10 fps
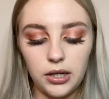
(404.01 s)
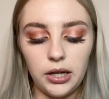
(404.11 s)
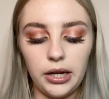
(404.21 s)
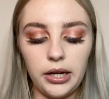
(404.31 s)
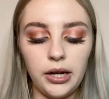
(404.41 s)

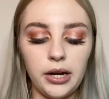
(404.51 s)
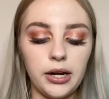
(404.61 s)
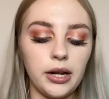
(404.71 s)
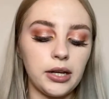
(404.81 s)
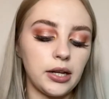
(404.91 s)
and
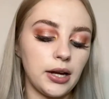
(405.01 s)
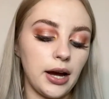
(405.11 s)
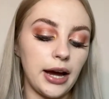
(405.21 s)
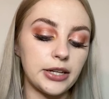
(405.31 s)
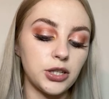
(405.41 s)
I
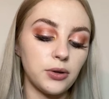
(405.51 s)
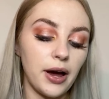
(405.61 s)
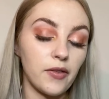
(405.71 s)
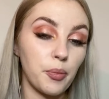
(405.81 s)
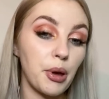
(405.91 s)
do have a
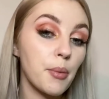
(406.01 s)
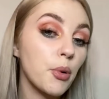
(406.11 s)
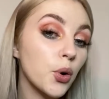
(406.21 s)
pimple